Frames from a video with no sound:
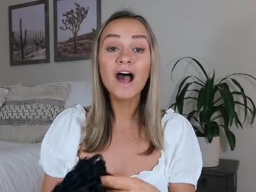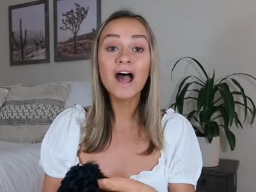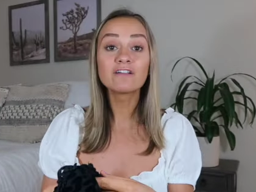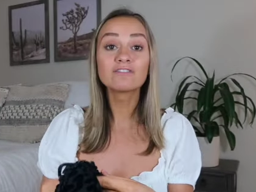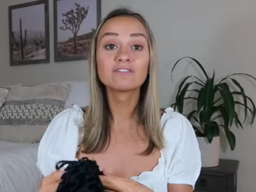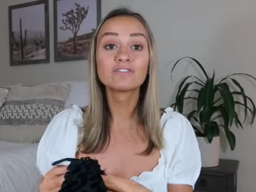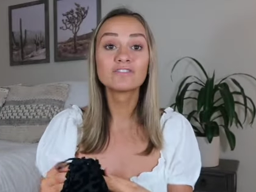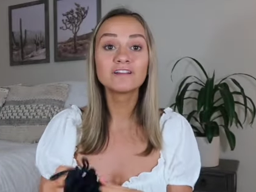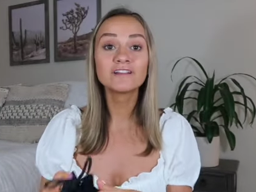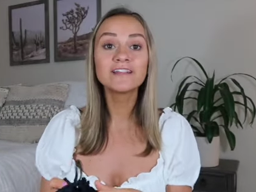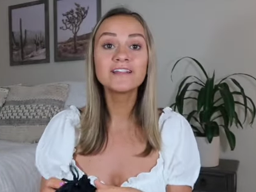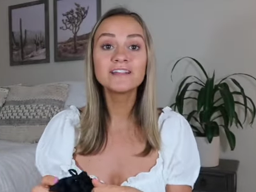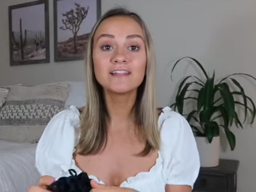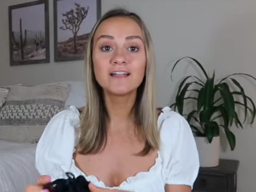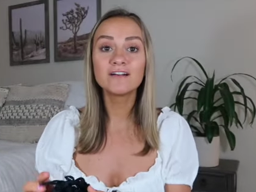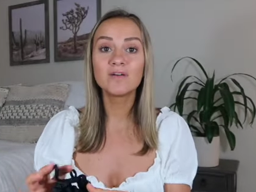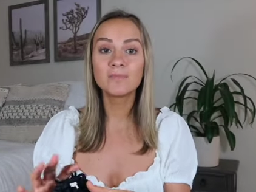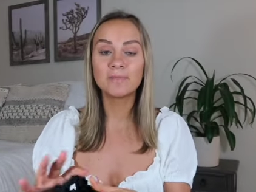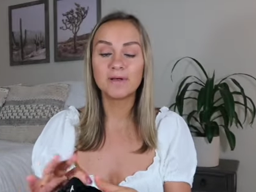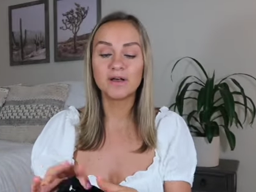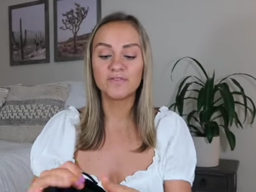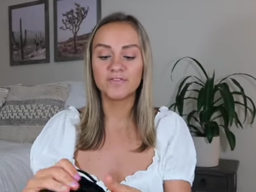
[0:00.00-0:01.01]
I really love
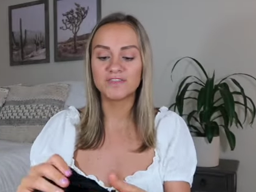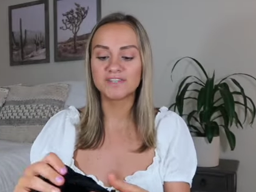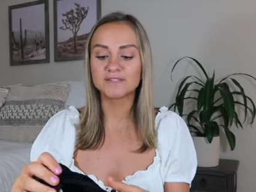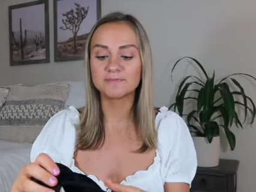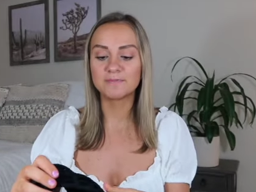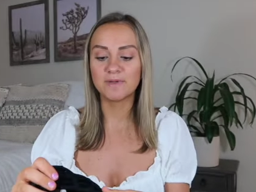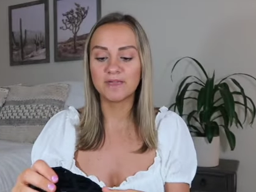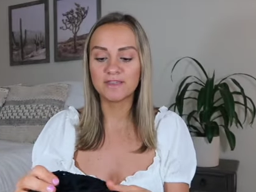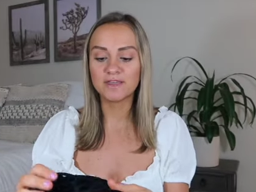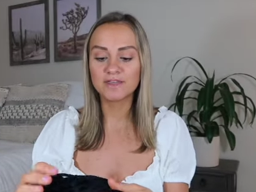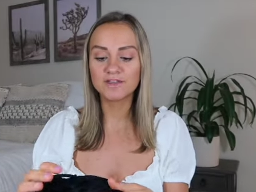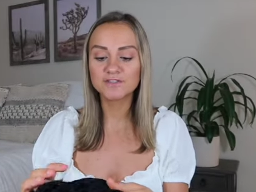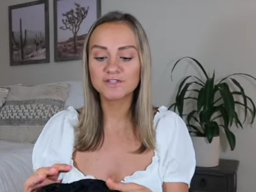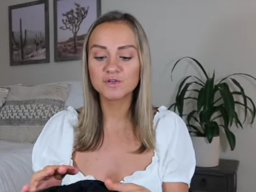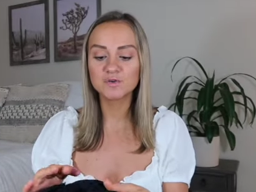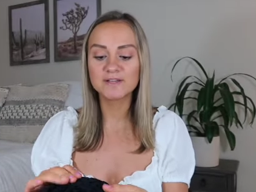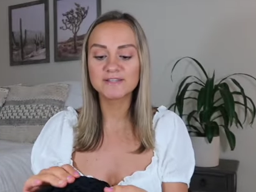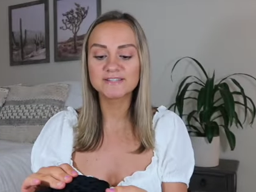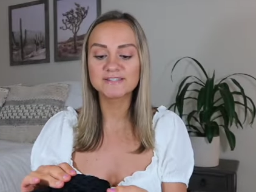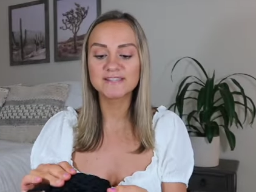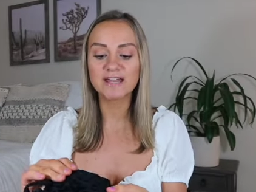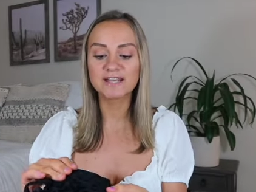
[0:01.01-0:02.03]
about this bathing suit
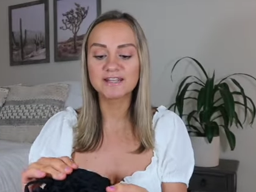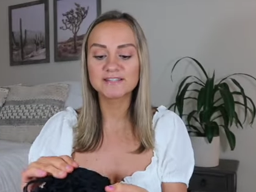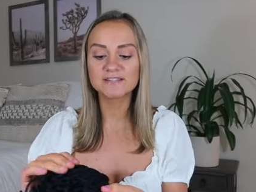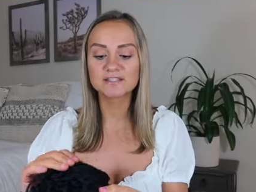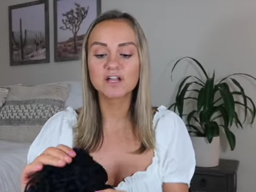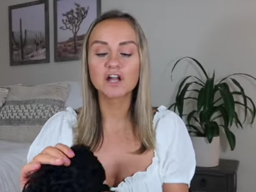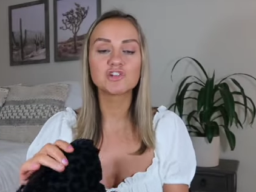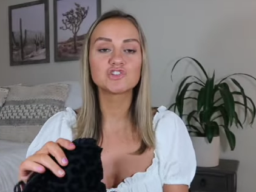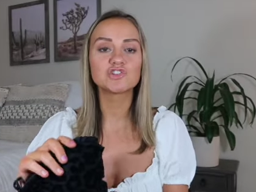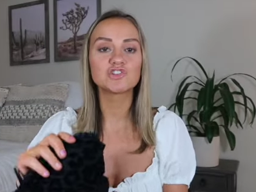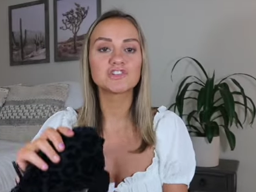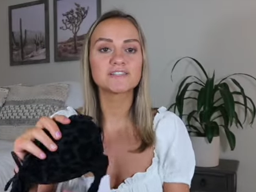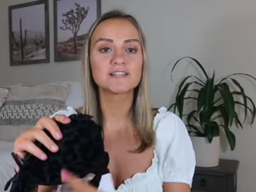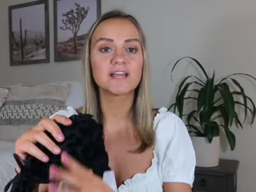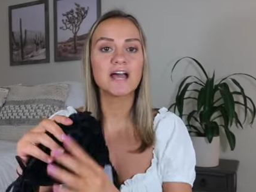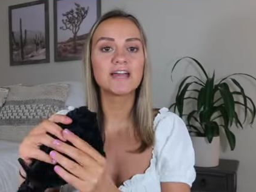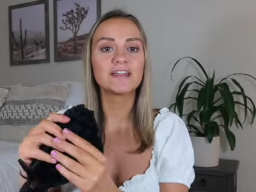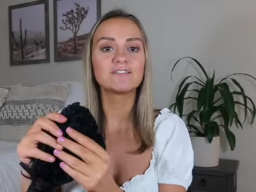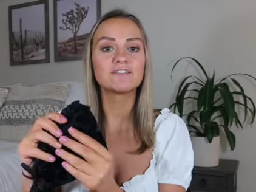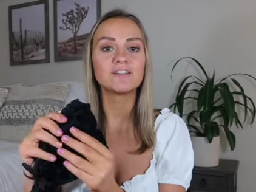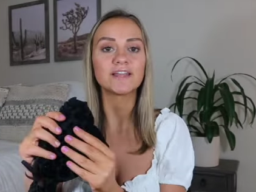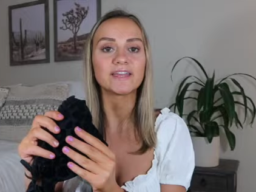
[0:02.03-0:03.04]
is that it's not just
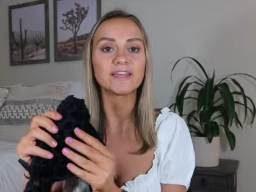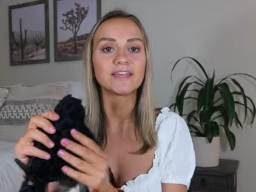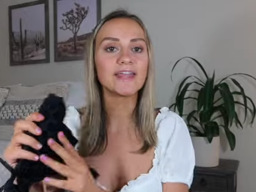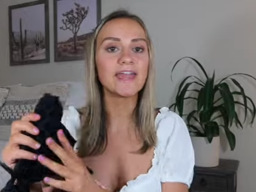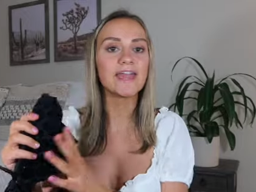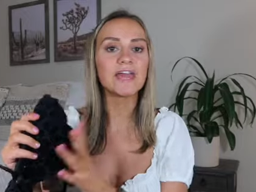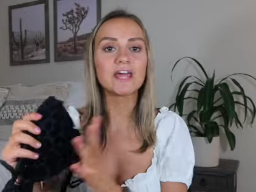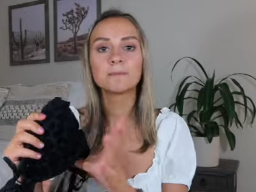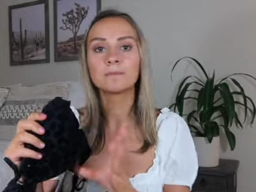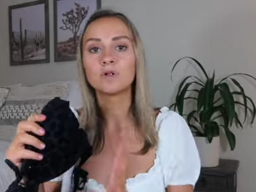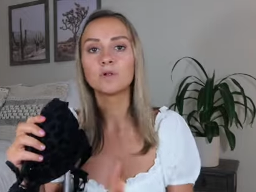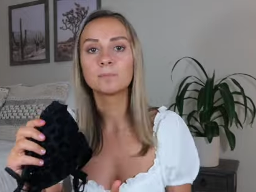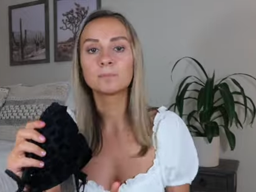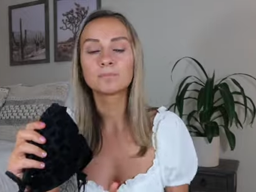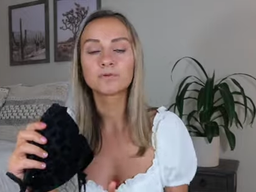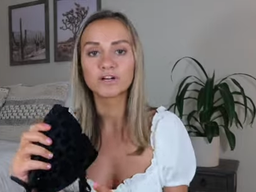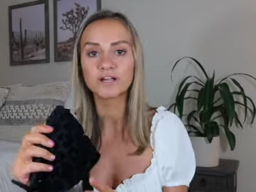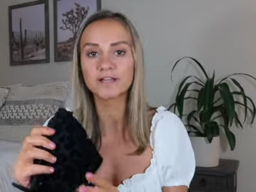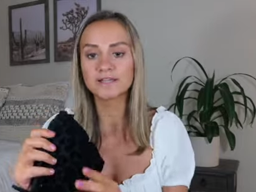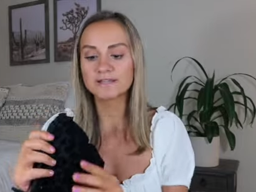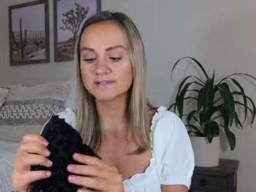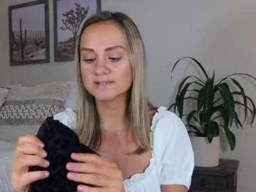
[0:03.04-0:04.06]
kind of like an animal
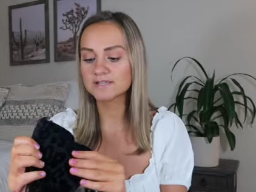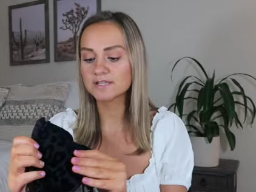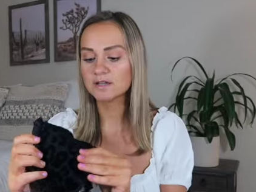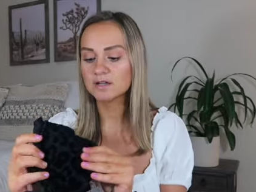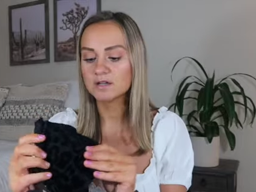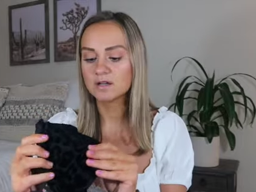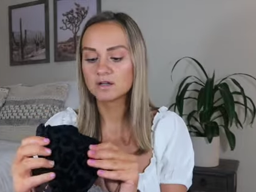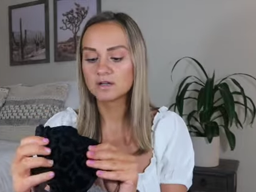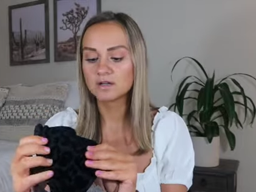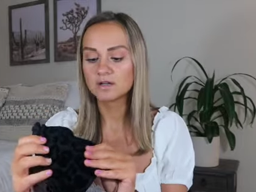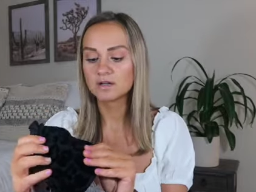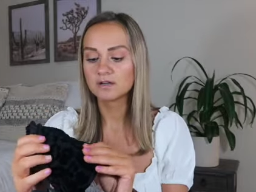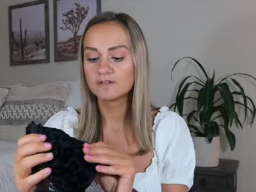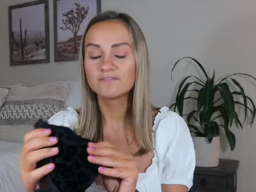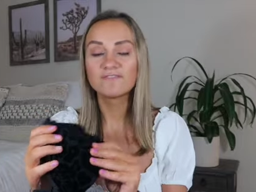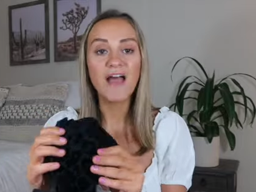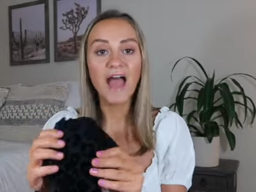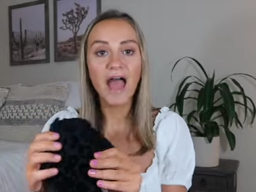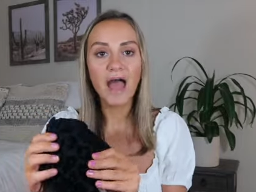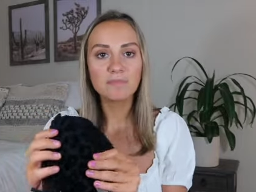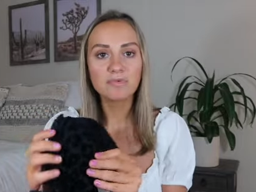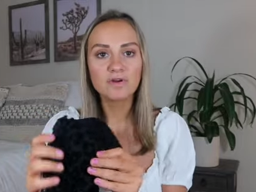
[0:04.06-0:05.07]
print
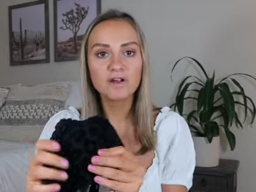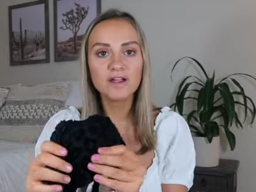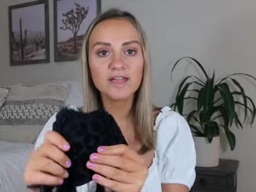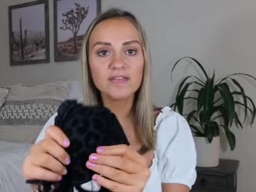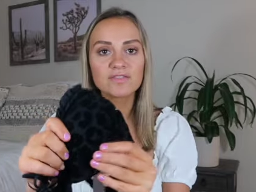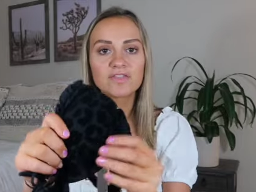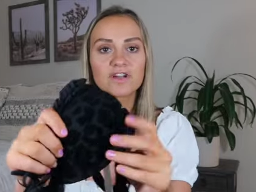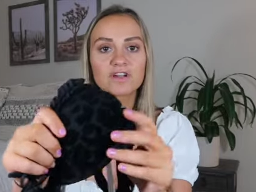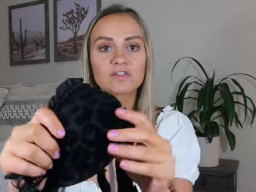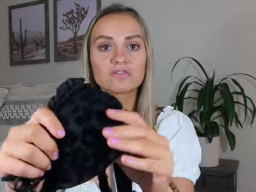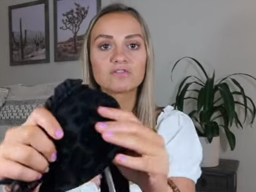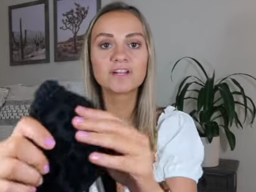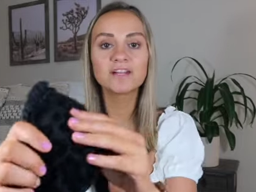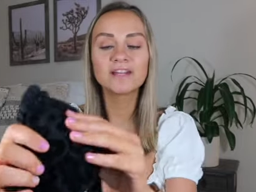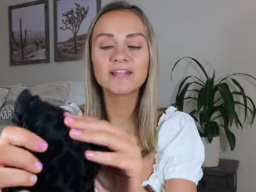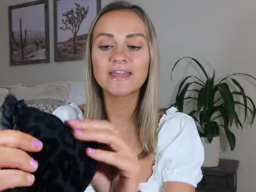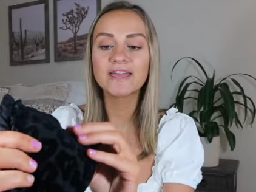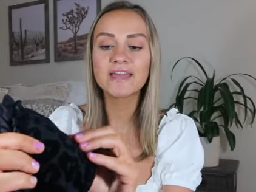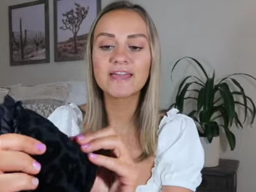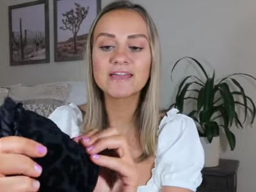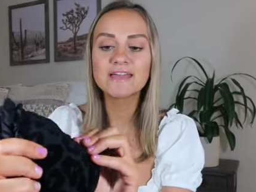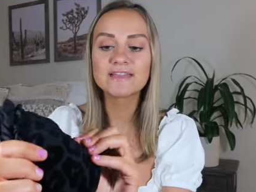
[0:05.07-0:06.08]
fabric. There
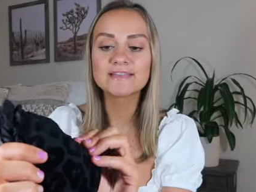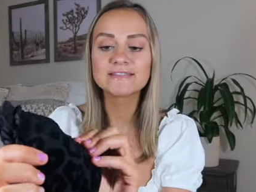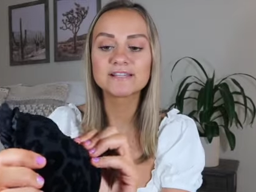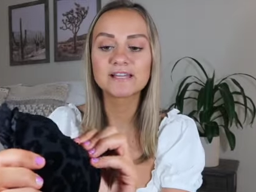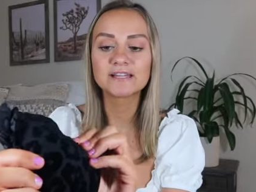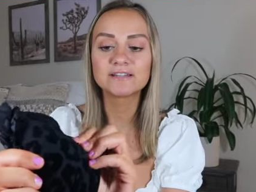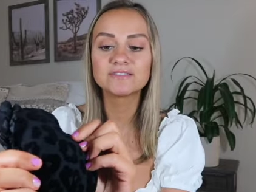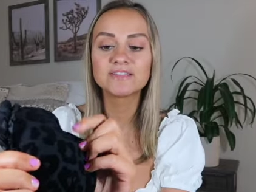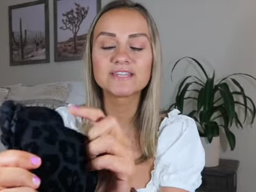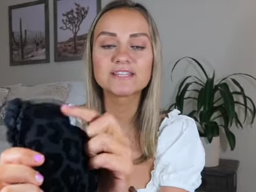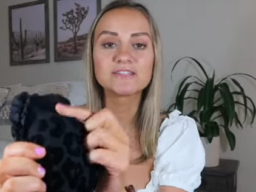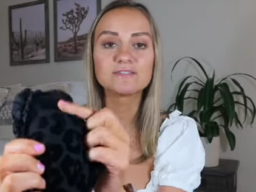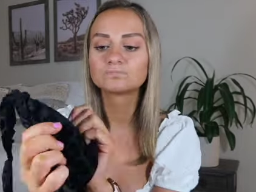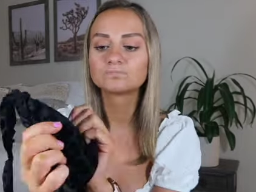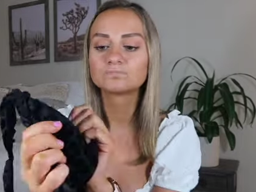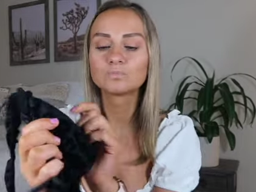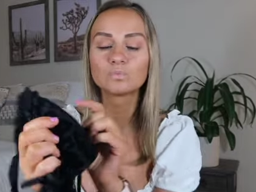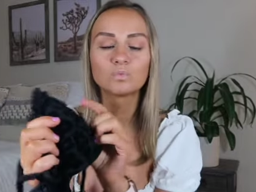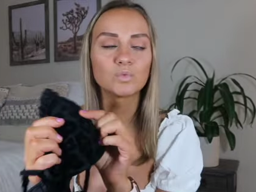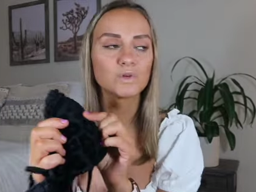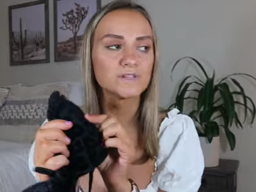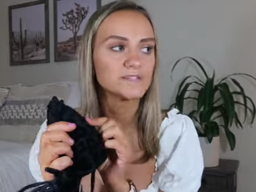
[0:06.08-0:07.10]
really is like this,
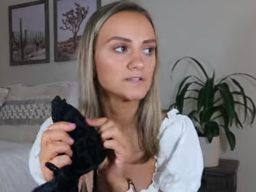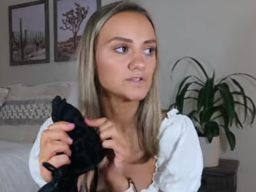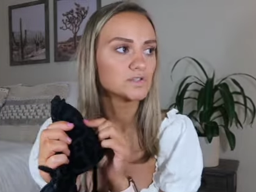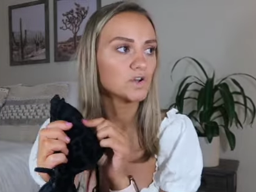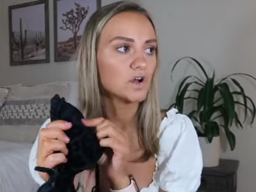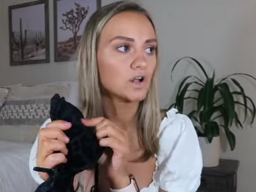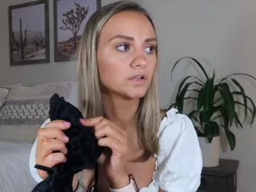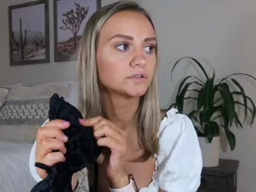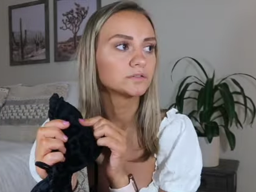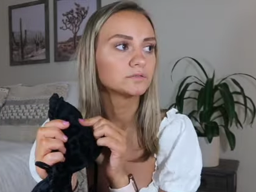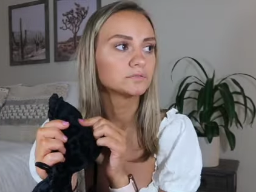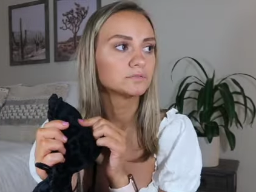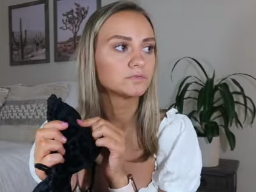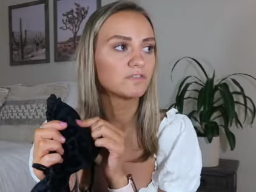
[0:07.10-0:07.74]
what's this called?